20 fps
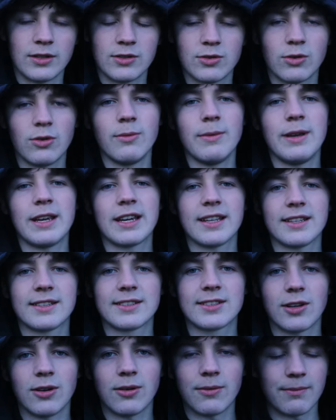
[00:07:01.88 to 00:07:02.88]
Don't make it
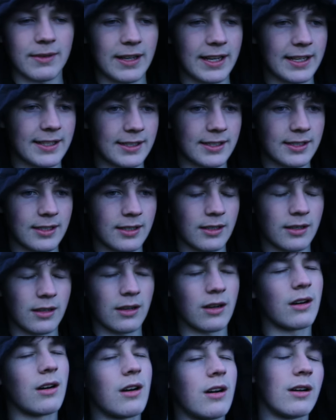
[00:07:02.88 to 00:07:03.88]
something that's,
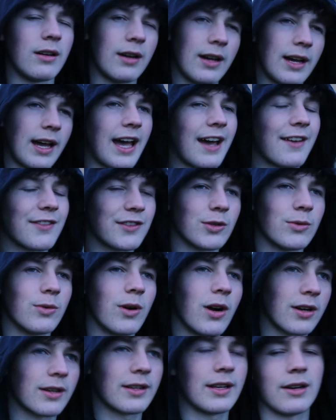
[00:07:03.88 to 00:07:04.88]
oh, I have to
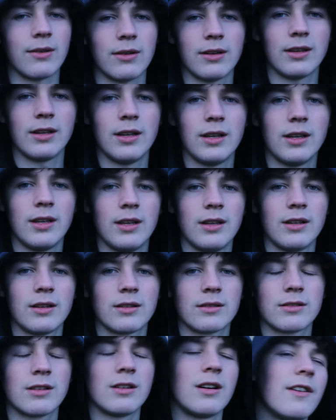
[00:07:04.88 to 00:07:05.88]
work now.
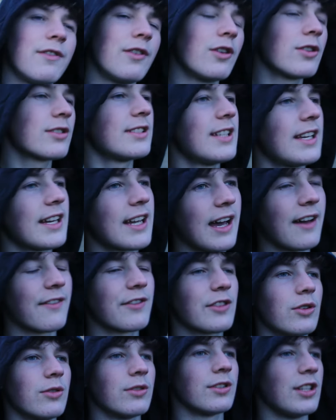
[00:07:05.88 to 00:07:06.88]
Oh, fuck's sake, I have
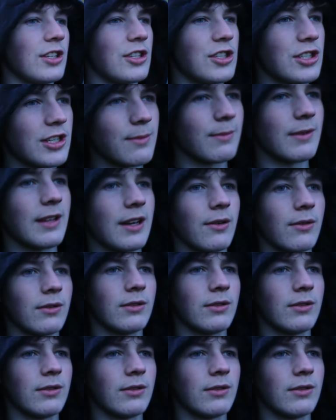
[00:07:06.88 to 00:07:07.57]
to go to the gym now.